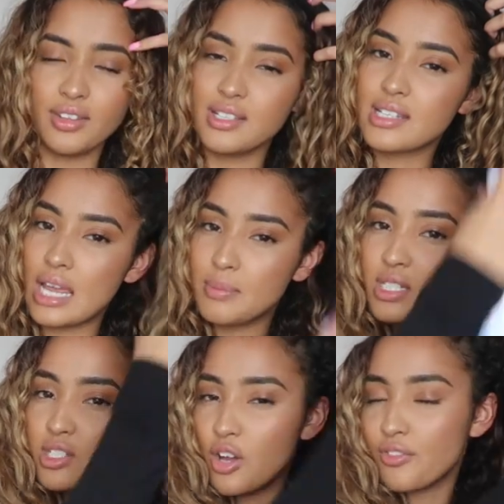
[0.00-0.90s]
This keeps
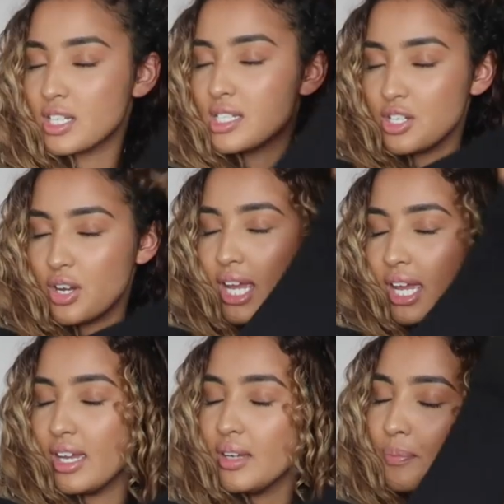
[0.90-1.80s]
the softness in your
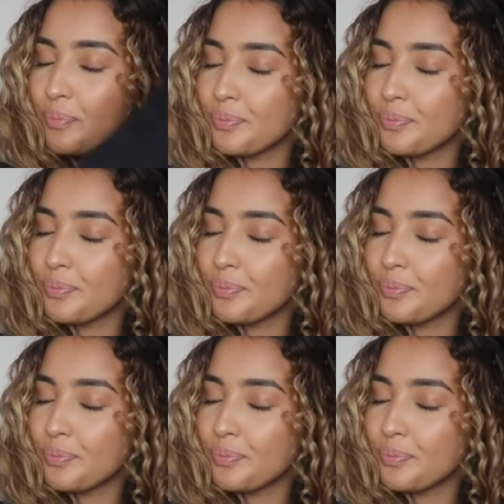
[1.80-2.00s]
hair.